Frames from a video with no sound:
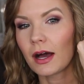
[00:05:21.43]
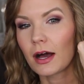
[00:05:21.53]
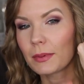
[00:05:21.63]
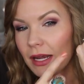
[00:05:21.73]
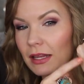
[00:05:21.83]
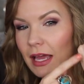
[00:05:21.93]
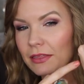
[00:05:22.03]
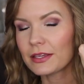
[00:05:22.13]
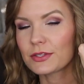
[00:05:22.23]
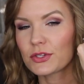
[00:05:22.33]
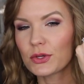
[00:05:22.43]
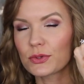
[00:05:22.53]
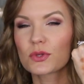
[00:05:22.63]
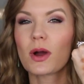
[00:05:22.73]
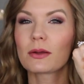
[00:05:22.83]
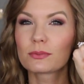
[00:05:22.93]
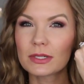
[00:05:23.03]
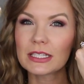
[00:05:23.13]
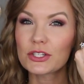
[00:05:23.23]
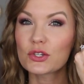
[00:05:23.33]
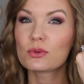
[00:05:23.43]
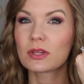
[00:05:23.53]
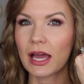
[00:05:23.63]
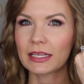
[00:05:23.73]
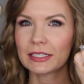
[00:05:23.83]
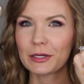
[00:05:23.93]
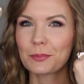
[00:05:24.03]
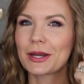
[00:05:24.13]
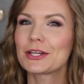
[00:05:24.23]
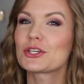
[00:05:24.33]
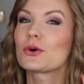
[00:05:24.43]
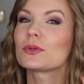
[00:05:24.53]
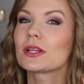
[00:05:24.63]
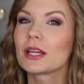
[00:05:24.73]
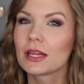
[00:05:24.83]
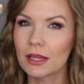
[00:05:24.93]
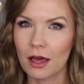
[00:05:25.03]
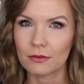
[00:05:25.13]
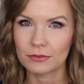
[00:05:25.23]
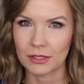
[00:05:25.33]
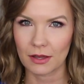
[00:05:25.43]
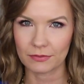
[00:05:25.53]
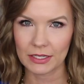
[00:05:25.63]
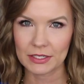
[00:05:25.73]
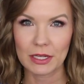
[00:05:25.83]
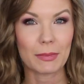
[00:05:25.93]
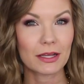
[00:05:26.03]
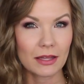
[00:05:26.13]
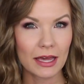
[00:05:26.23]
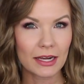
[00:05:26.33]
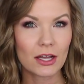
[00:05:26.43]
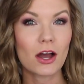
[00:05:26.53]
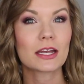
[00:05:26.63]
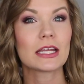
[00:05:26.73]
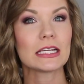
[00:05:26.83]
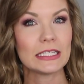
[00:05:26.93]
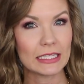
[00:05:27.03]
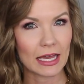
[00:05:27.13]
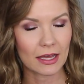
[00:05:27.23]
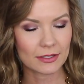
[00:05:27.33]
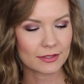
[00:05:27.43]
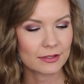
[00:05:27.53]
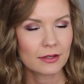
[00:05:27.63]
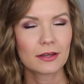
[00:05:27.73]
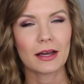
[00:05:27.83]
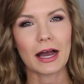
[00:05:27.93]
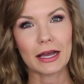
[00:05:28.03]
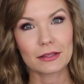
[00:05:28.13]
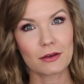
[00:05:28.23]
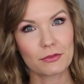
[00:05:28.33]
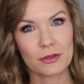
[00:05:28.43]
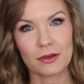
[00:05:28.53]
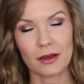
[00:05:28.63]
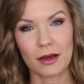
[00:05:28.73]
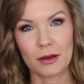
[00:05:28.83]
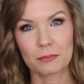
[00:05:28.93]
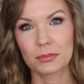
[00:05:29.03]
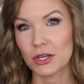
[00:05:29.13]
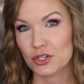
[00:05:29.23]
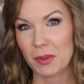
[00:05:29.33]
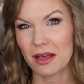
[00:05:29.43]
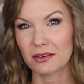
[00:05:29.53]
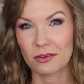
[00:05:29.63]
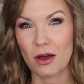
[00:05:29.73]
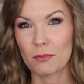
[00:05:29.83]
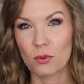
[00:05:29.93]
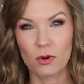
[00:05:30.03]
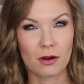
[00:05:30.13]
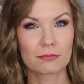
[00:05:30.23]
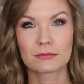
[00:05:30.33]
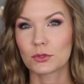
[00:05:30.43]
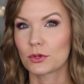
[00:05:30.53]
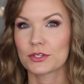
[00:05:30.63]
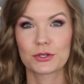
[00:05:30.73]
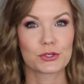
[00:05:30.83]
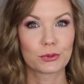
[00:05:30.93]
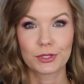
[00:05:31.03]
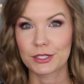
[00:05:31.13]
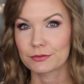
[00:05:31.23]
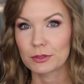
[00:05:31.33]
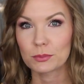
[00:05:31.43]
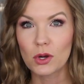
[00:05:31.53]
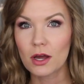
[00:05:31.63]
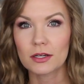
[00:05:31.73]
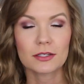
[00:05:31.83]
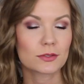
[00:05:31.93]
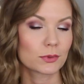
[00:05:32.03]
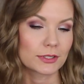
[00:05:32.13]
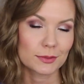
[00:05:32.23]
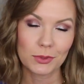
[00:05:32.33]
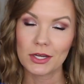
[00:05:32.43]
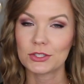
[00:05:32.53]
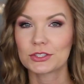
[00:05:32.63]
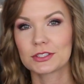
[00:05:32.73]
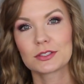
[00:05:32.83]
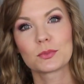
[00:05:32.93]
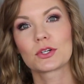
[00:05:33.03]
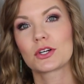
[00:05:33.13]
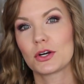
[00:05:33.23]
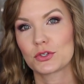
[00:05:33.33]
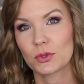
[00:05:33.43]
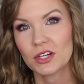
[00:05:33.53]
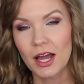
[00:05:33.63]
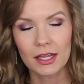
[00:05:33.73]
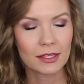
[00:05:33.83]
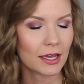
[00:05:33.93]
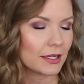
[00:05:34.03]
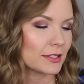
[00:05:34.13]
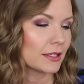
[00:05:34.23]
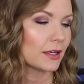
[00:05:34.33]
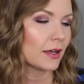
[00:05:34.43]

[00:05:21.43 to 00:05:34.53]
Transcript: And I like these too. So I really do like it, but I don't love it. Am I glad I got it? Yes. I love the blush palette a lot more. Of course, they're totally different products. One is blush, this is more contour and highlight.